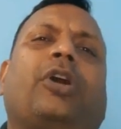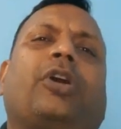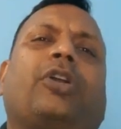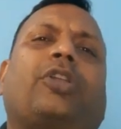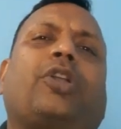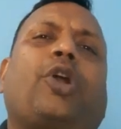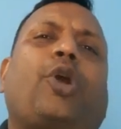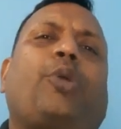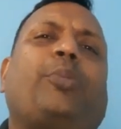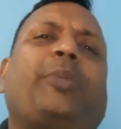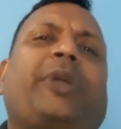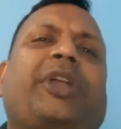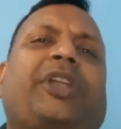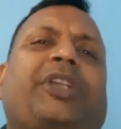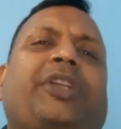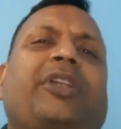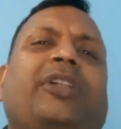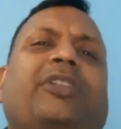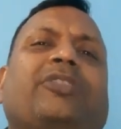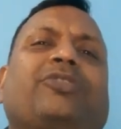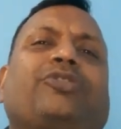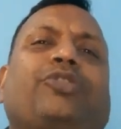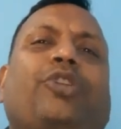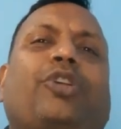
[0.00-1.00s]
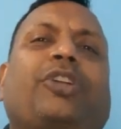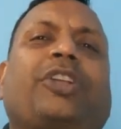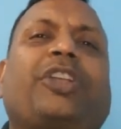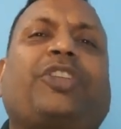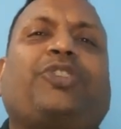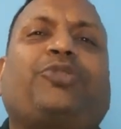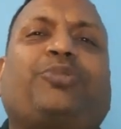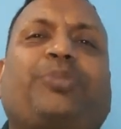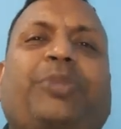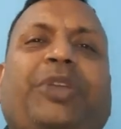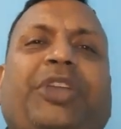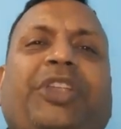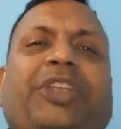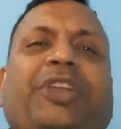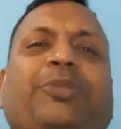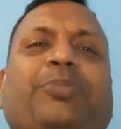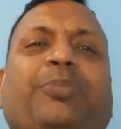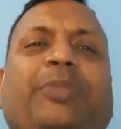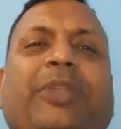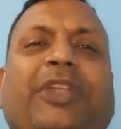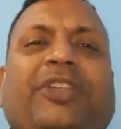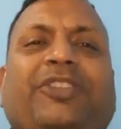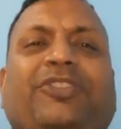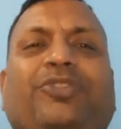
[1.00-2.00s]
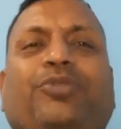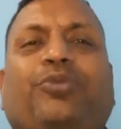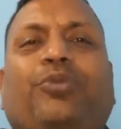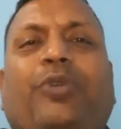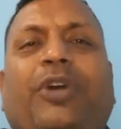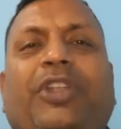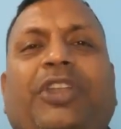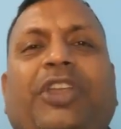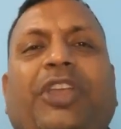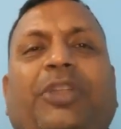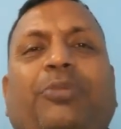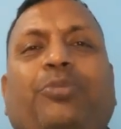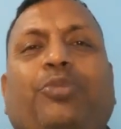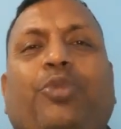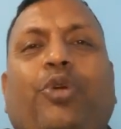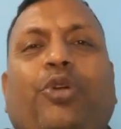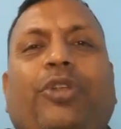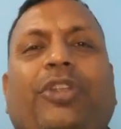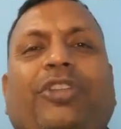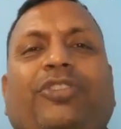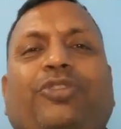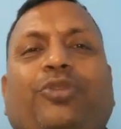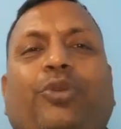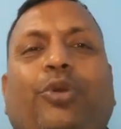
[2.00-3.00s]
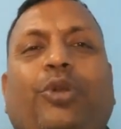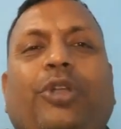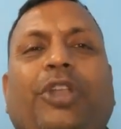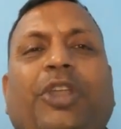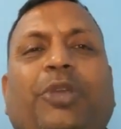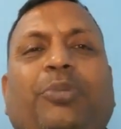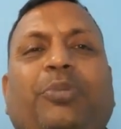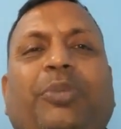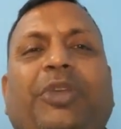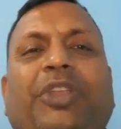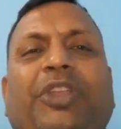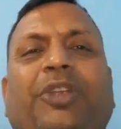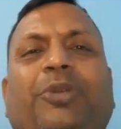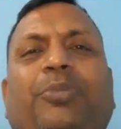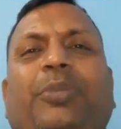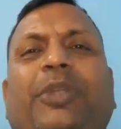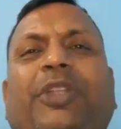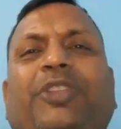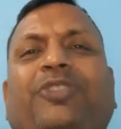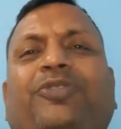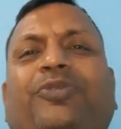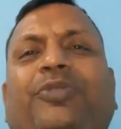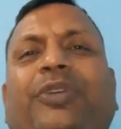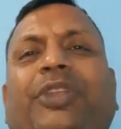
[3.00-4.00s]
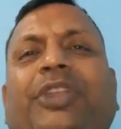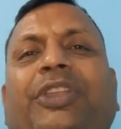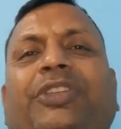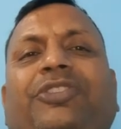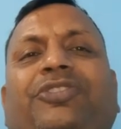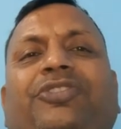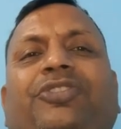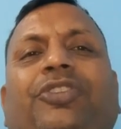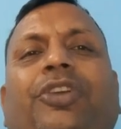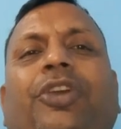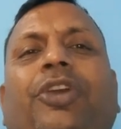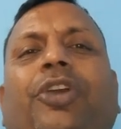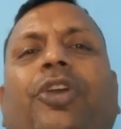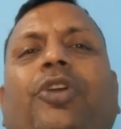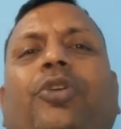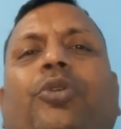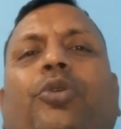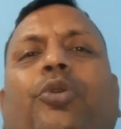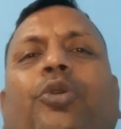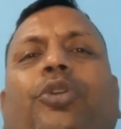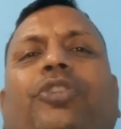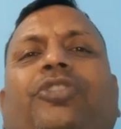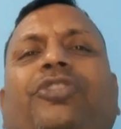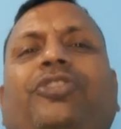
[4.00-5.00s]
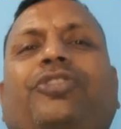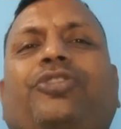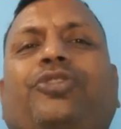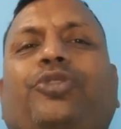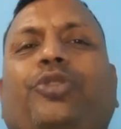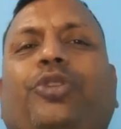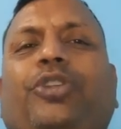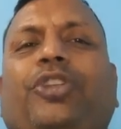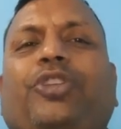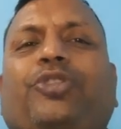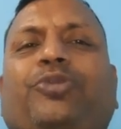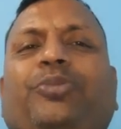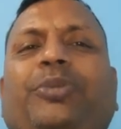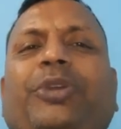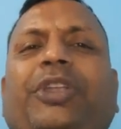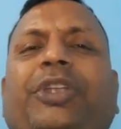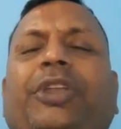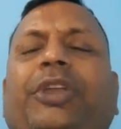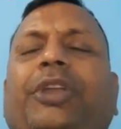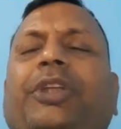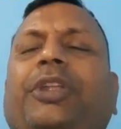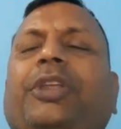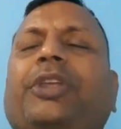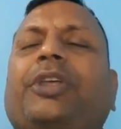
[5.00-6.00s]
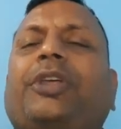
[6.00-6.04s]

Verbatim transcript: raw material storage period plus working progress holding period plus finished goods storage period.